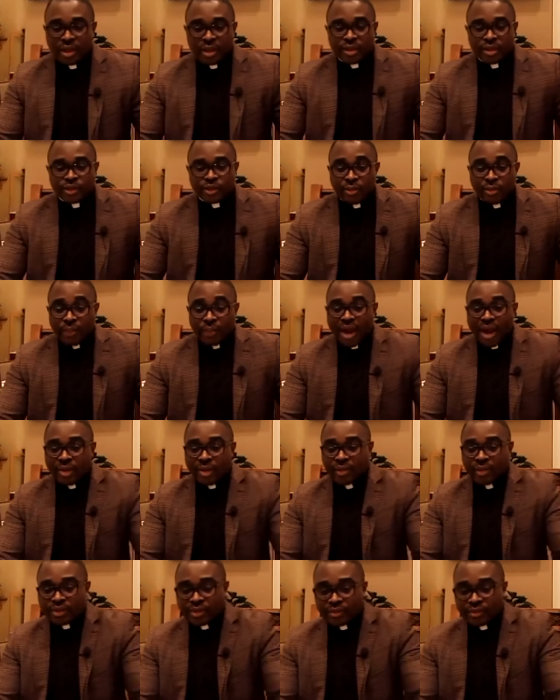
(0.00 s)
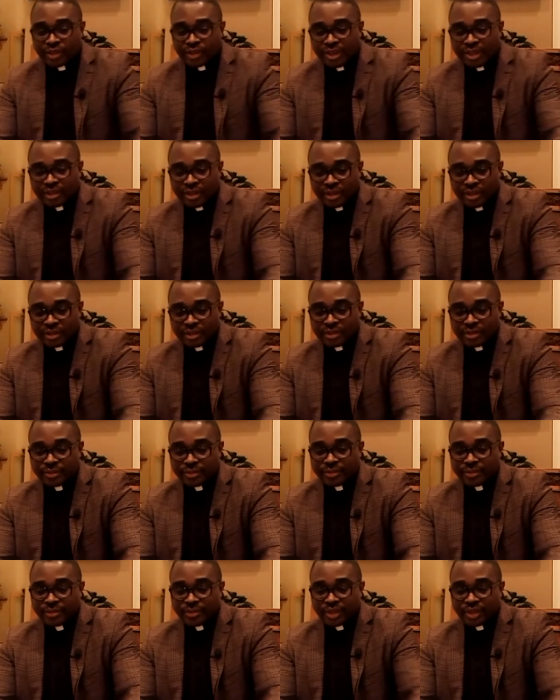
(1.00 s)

In some parables of Jesus,